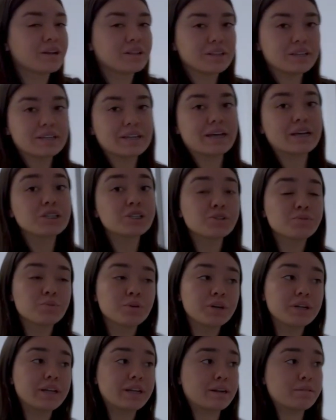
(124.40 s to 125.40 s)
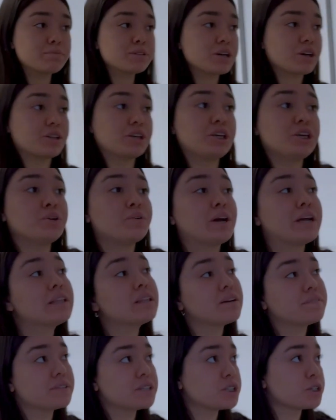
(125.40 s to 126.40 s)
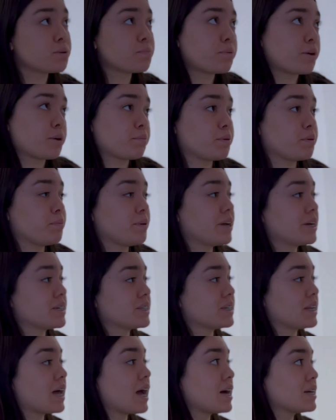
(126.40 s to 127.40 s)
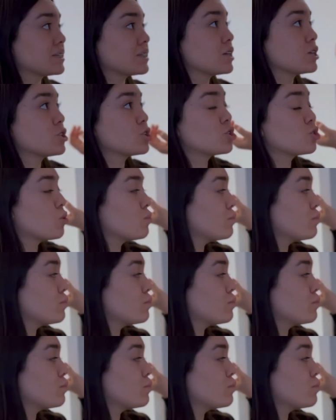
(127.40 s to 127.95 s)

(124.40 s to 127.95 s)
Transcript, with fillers: on the next one, and I'm telling you I love this apartment because it has so